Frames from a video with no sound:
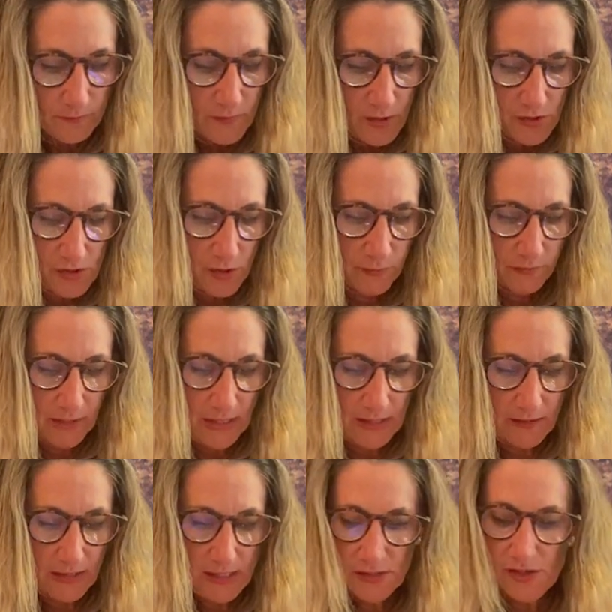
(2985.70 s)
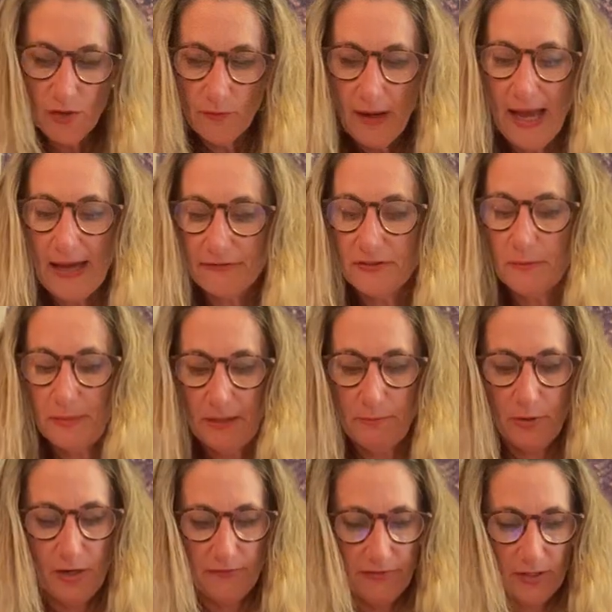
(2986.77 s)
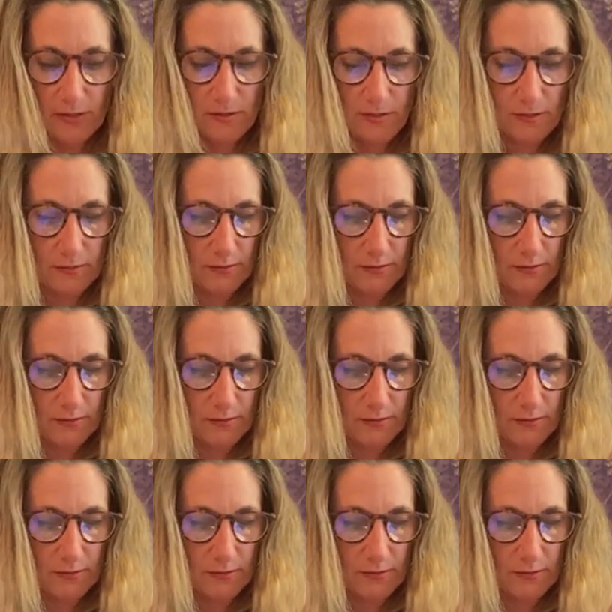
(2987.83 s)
So things don't have to be perfect.